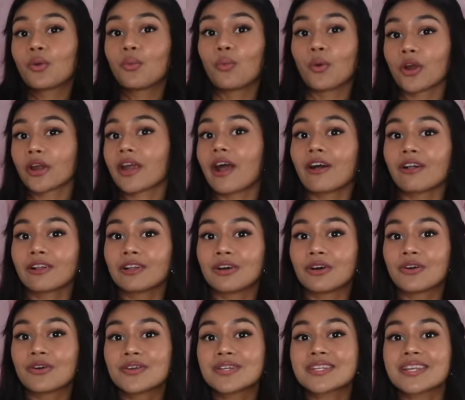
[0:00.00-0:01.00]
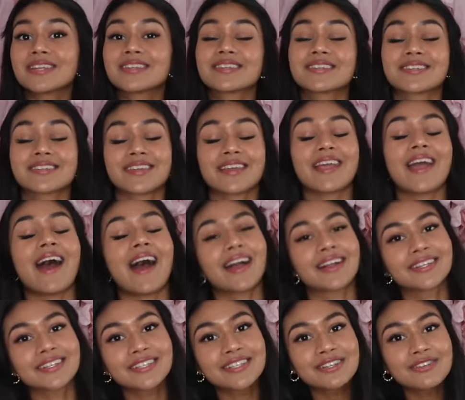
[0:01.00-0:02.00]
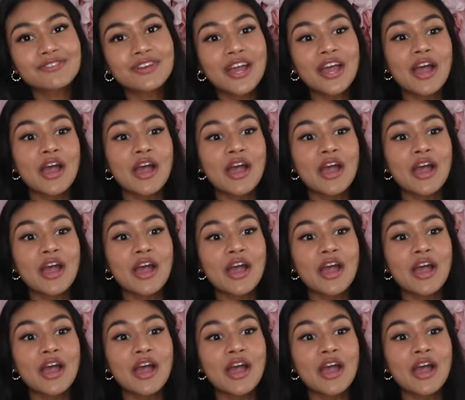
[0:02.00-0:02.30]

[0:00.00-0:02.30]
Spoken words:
workout clothes and to stay active,